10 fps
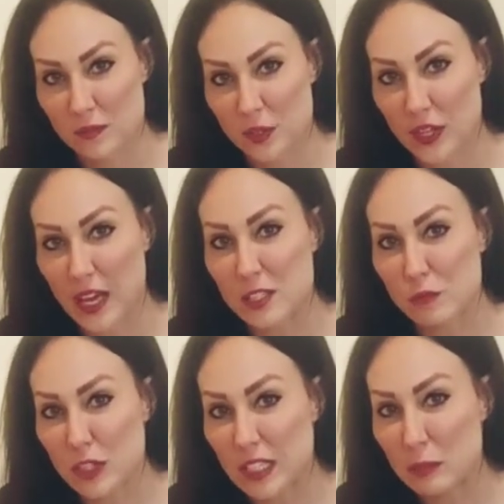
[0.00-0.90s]
Okay, it's
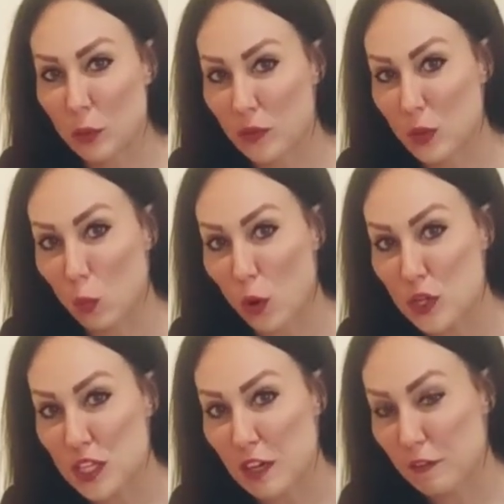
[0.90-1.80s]
really important that
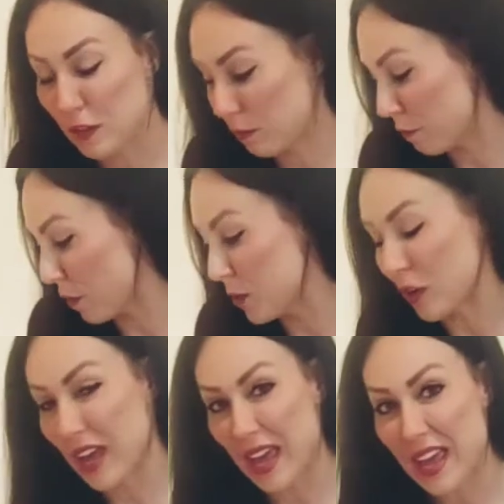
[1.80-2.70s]
what you give them from your
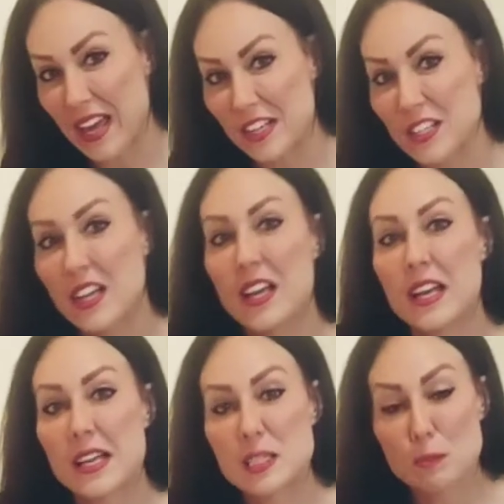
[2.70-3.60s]
hand
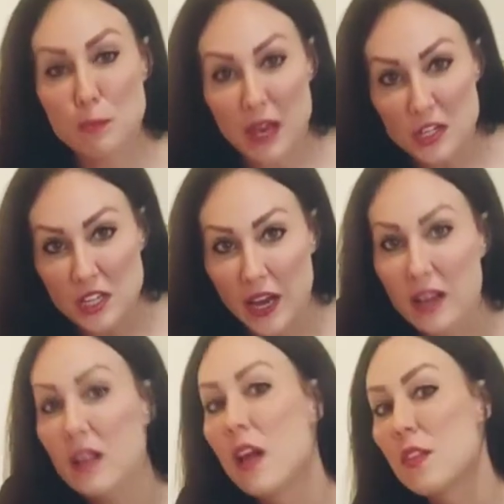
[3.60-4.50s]
is
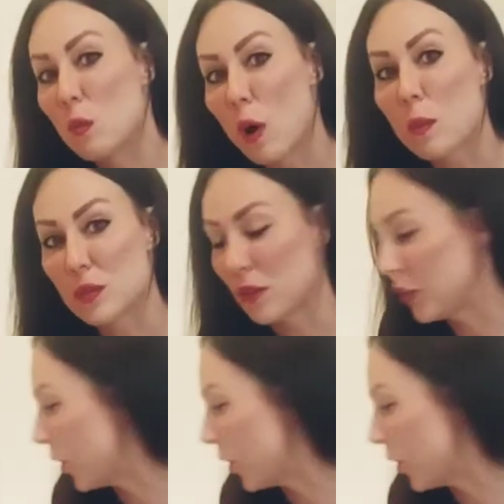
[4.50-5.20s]
better than what was on the